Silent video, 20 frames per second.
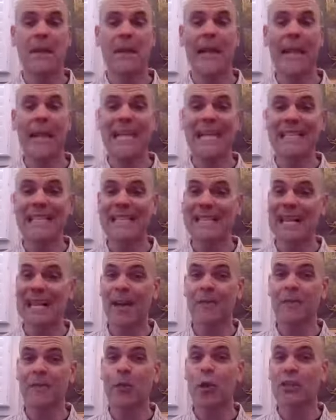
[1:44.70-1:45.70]

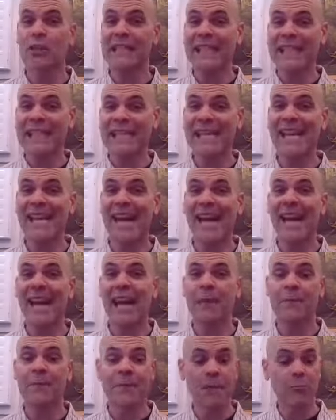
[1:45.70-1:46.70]
ETF called
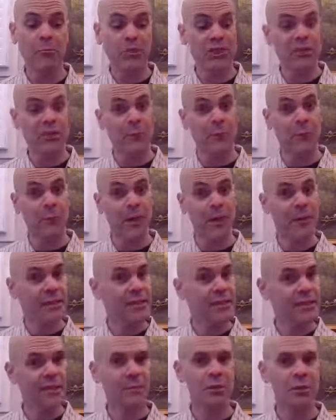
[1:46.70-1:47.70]
EAFE, which is
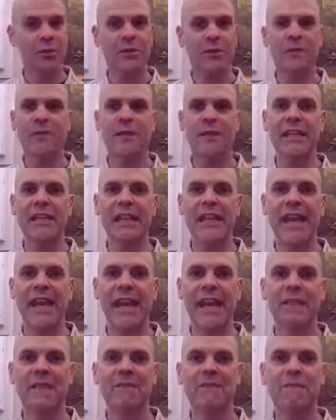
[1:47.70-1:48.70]
very similar to
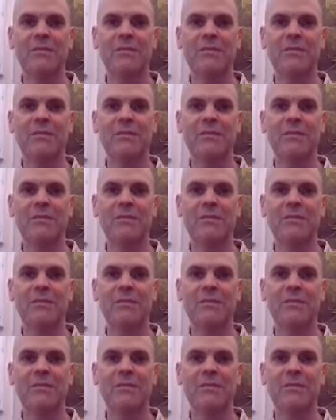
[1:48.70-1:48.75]
VEA.